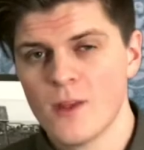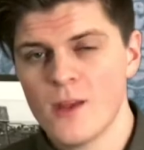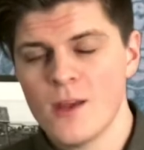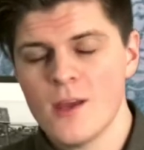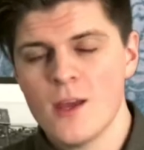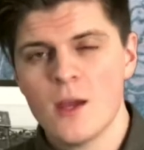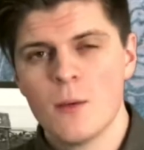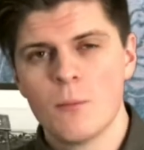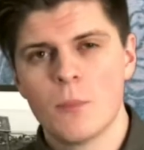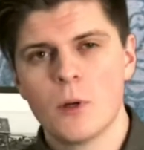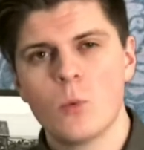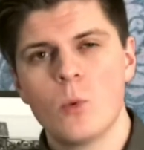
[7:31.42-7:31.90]

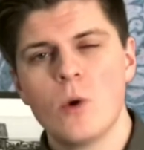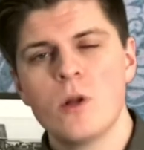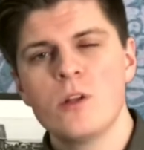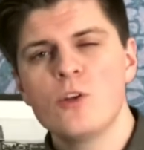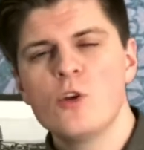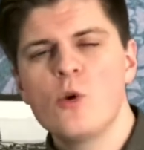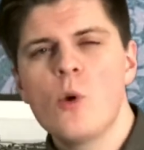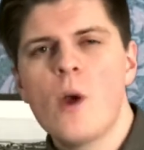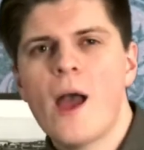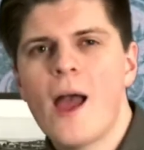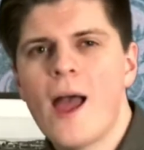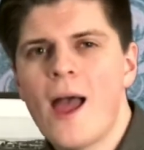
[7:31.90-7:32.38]
But when
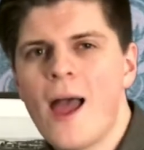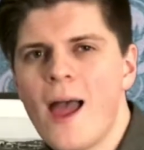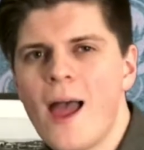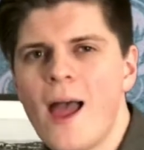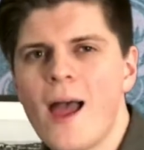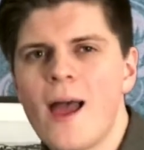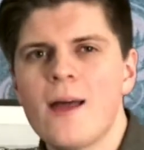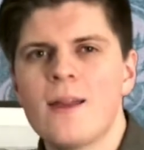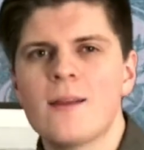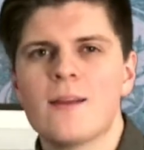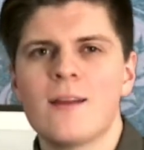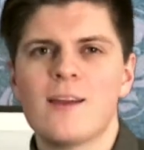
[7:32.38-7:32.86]
you
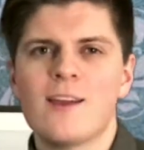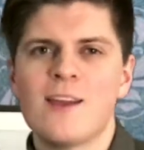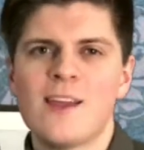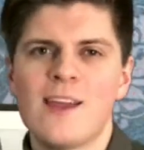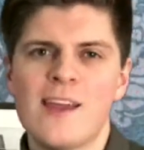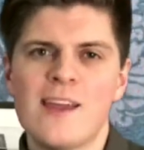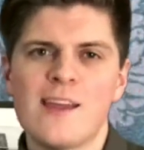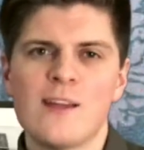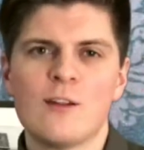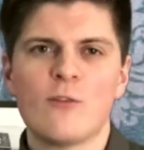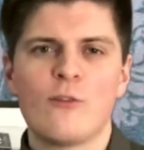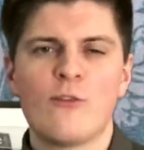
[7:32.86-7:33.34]
add
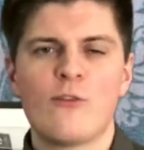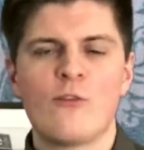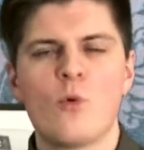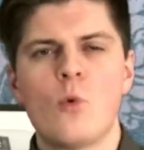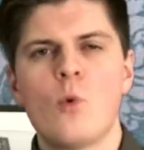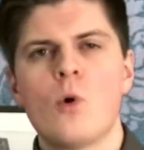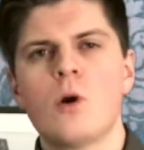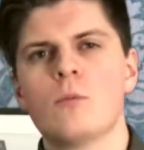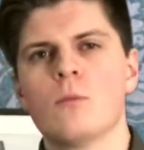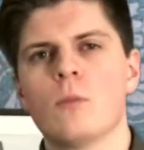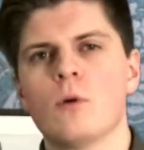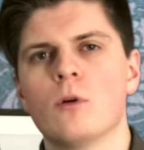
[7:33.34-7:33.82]

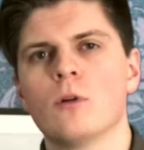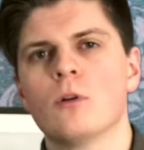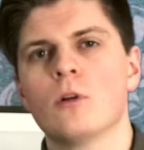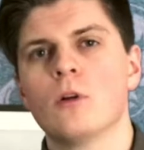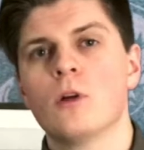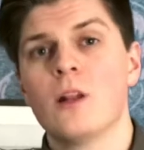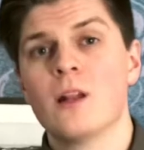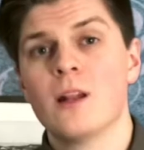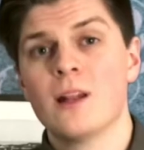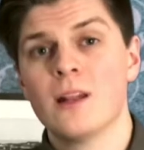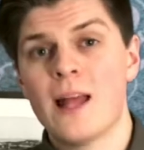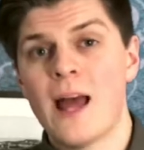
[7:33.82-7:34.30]
informal
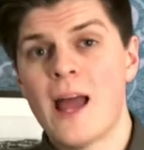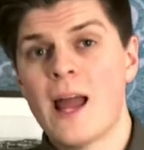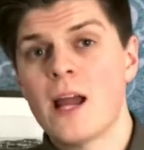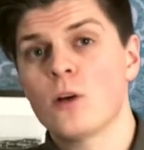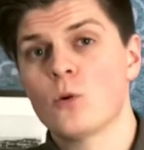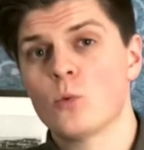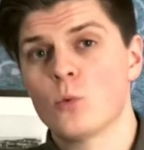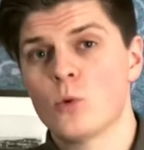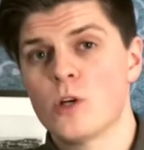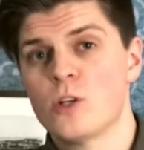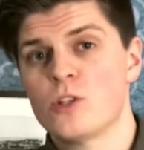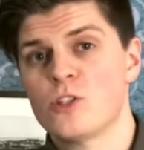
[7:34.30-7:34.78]

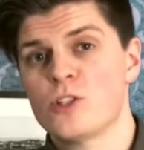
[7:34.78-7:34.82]
language,